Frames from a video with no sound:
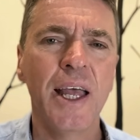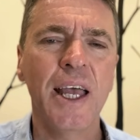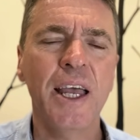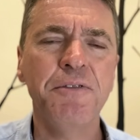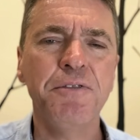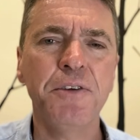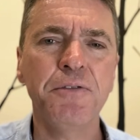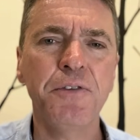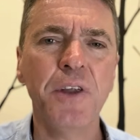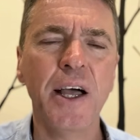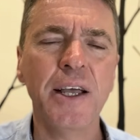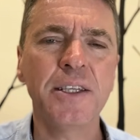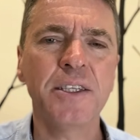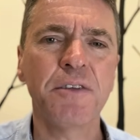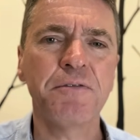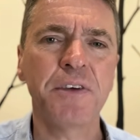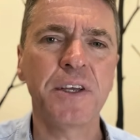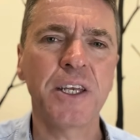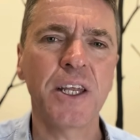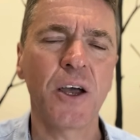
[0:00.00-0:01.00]
If you've liked
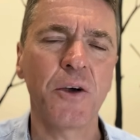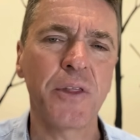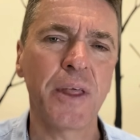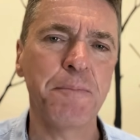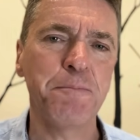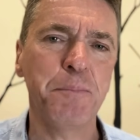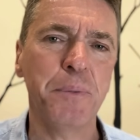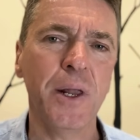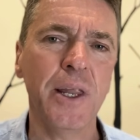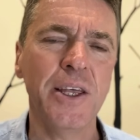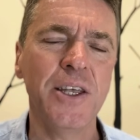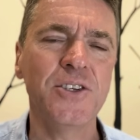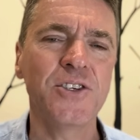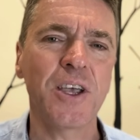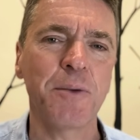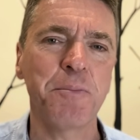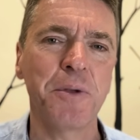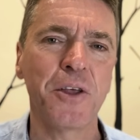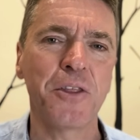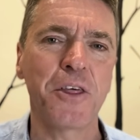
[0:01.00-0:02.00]
the video, then please
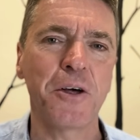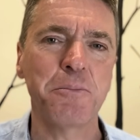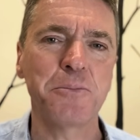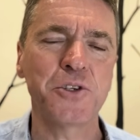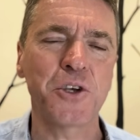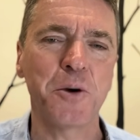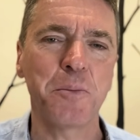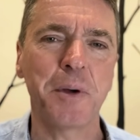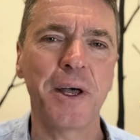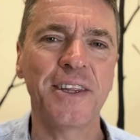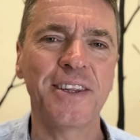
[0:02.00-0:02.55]
give me a thumbs up